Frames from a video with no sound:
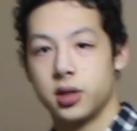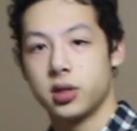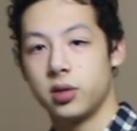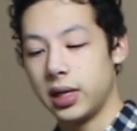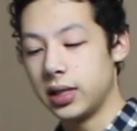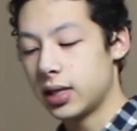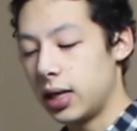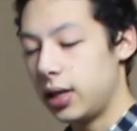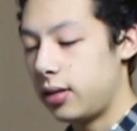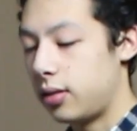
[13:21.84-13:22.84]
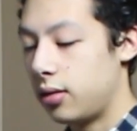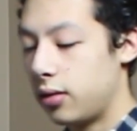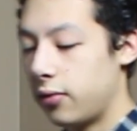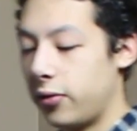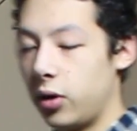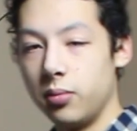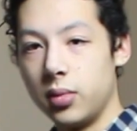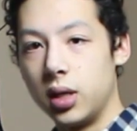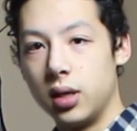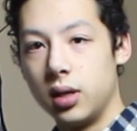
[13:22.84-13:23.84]
So inside the
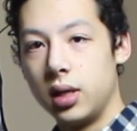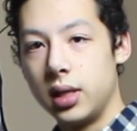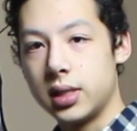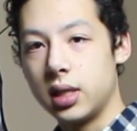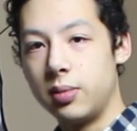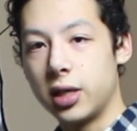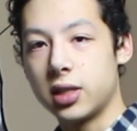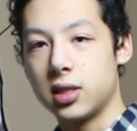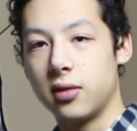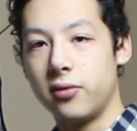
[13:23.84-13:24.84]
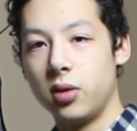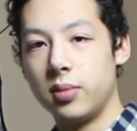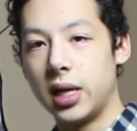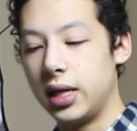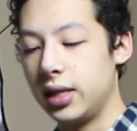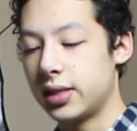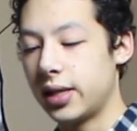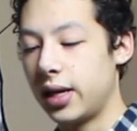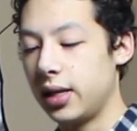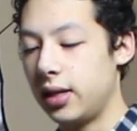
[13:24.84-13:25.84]
box is the foam, and
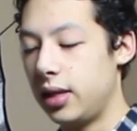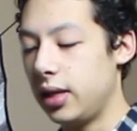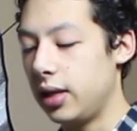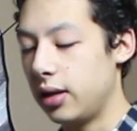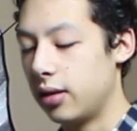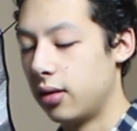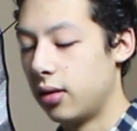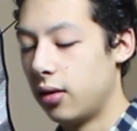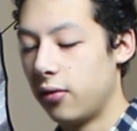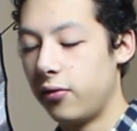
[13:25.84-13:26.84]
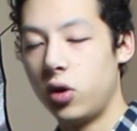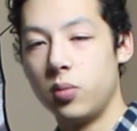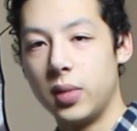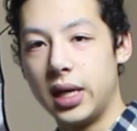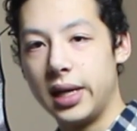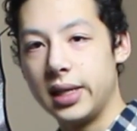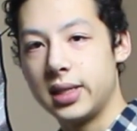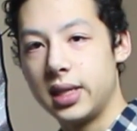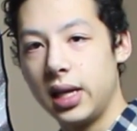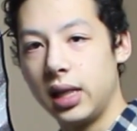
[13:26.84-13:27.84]
inside the foam
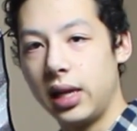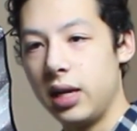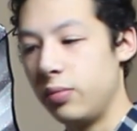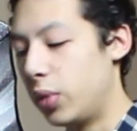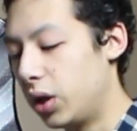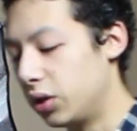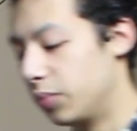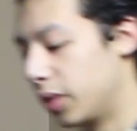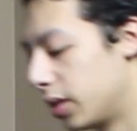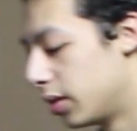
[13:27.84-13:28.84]
is the light bulb.